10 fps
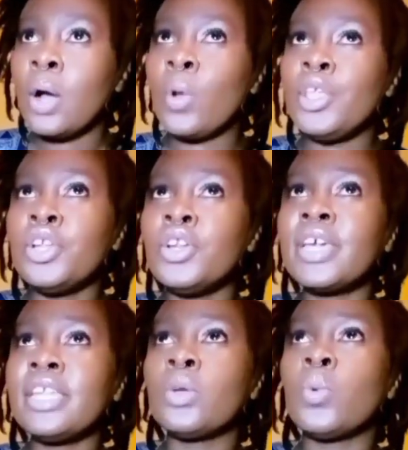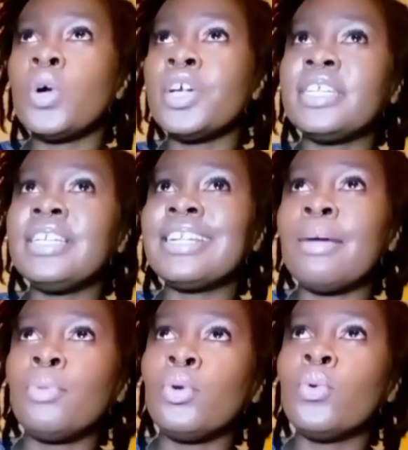when you look at the word
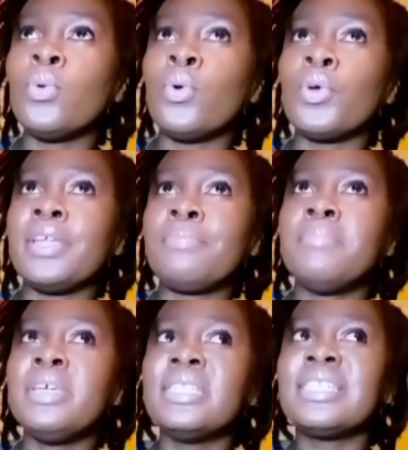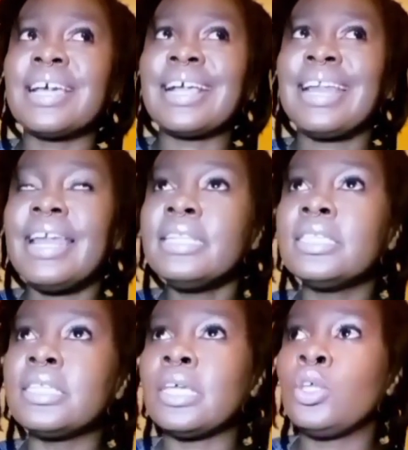intlambuluko it means a
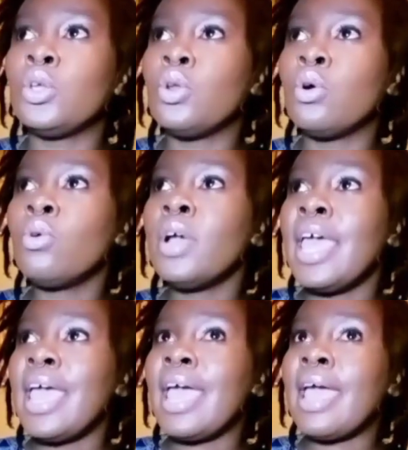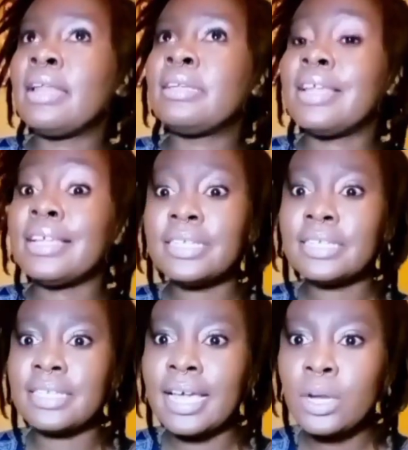cleansing you know and that's
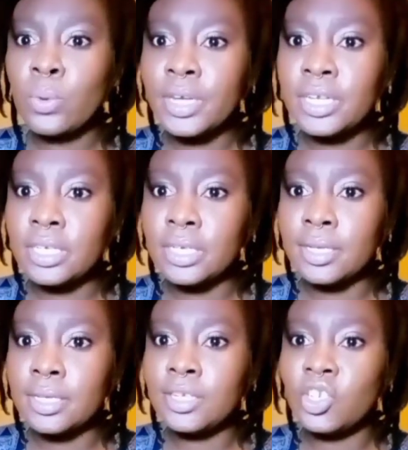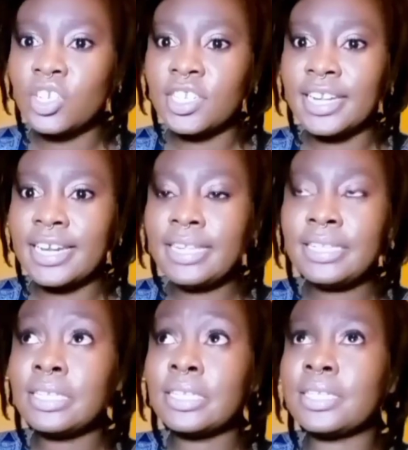exactly what he did he just
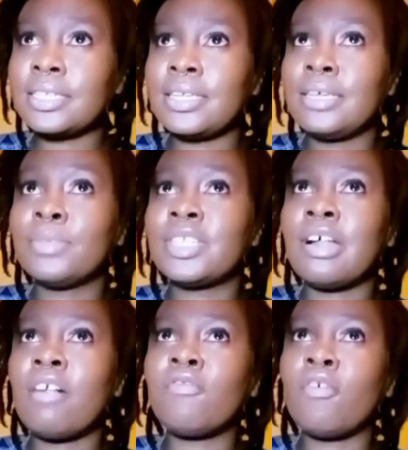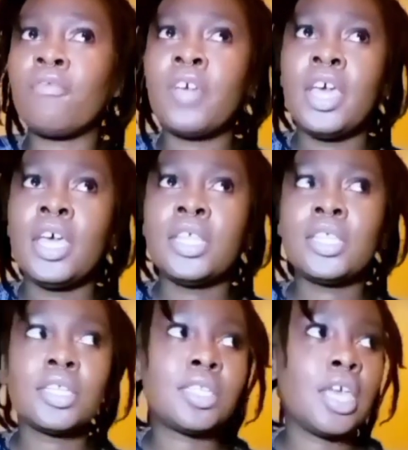cleanses himself of
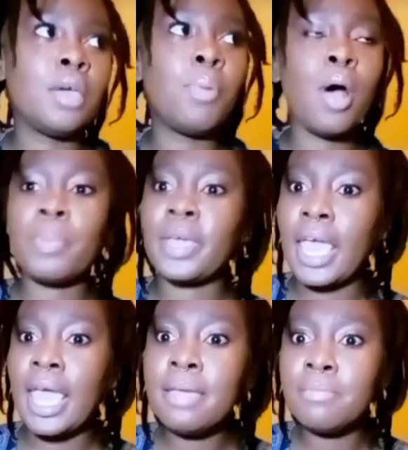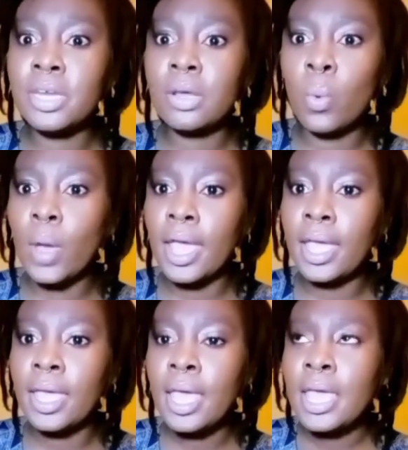this hip hop game in a
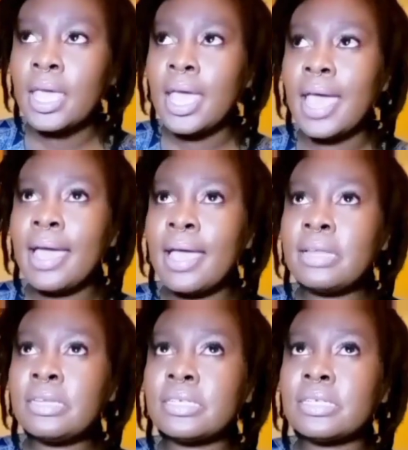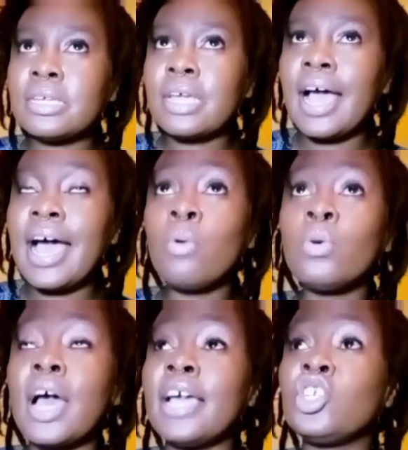way and I,
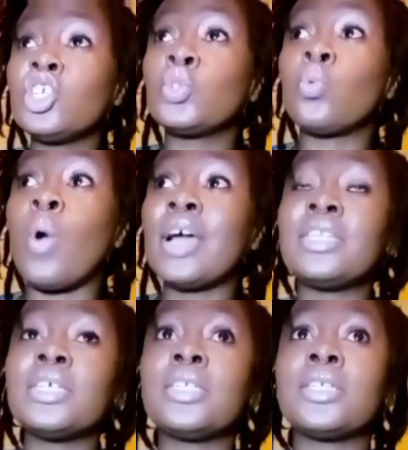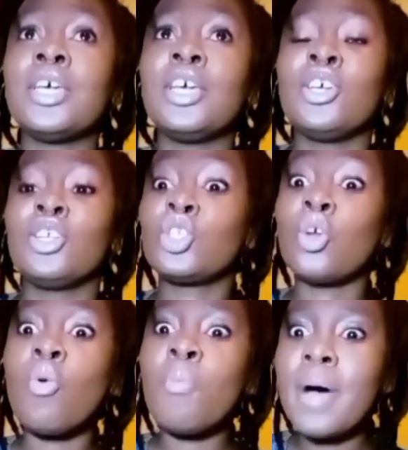I just wanted
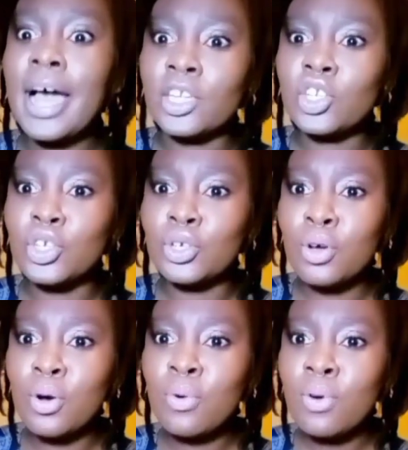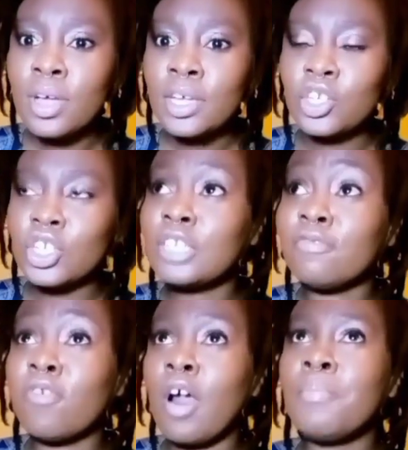so much you know just
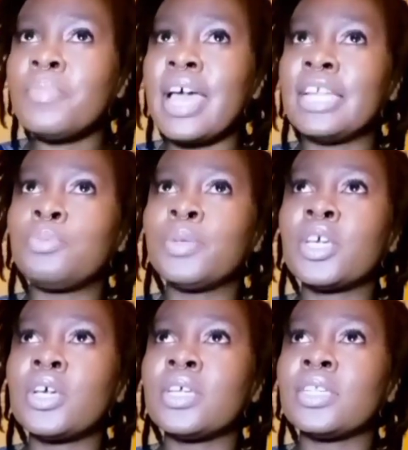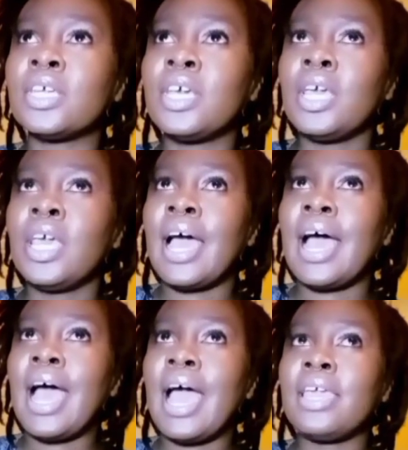from that because
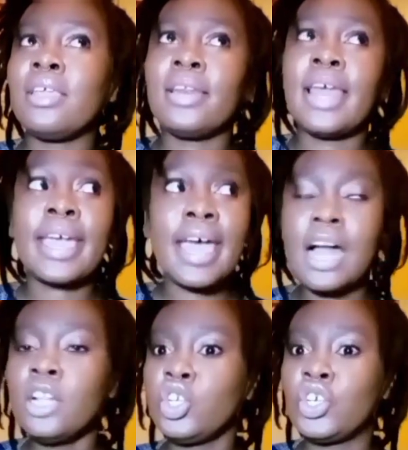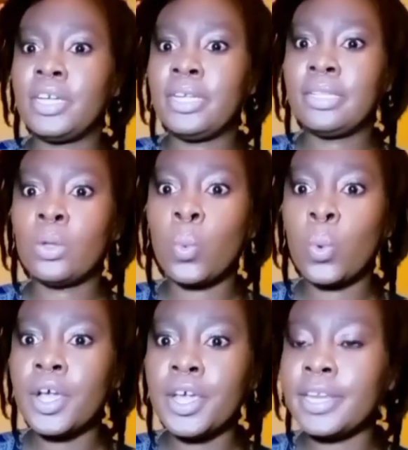it, like culturally the
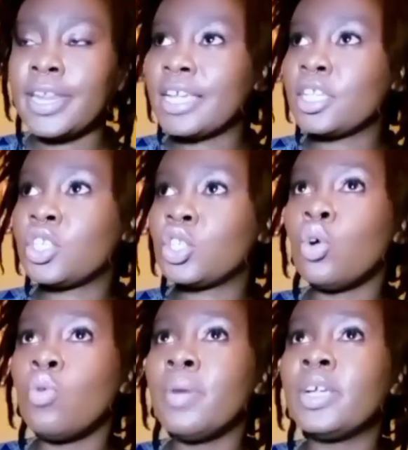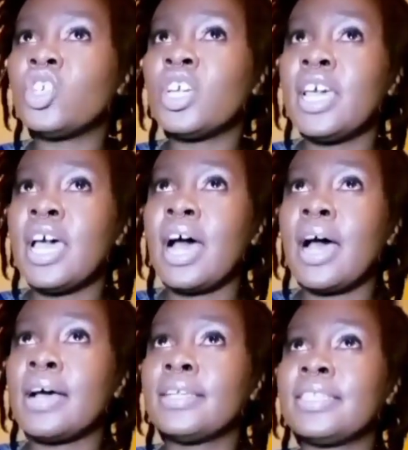word has so much
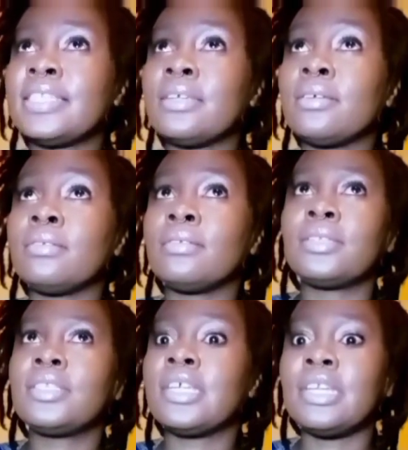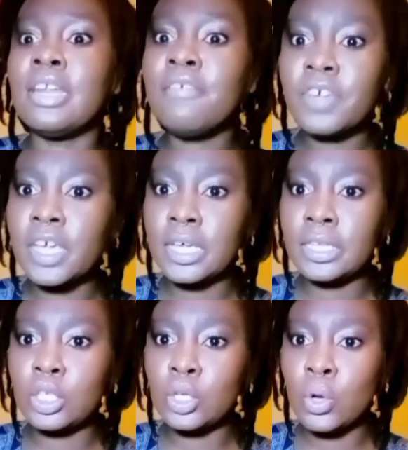uh sig-
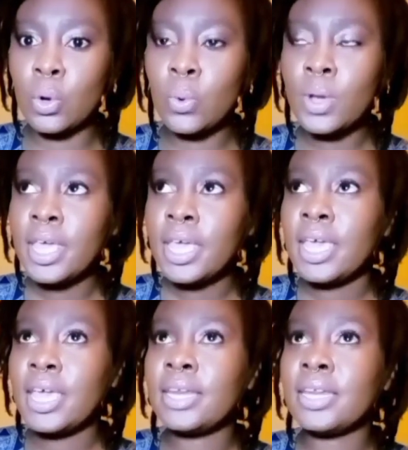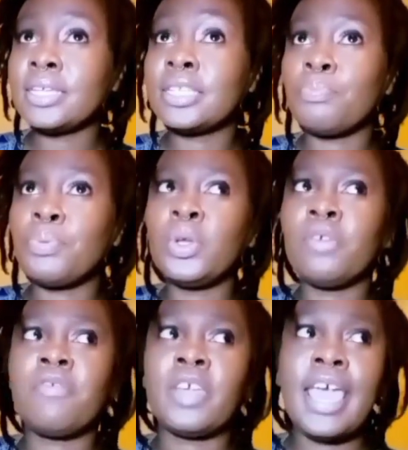significance you know it is a
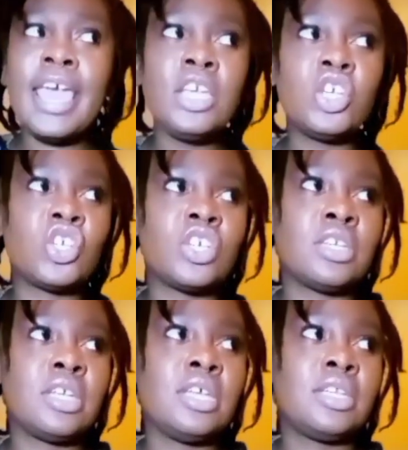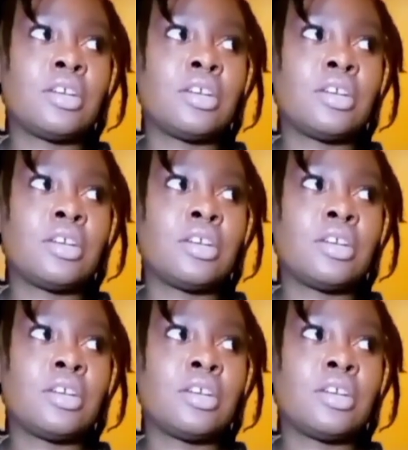purification it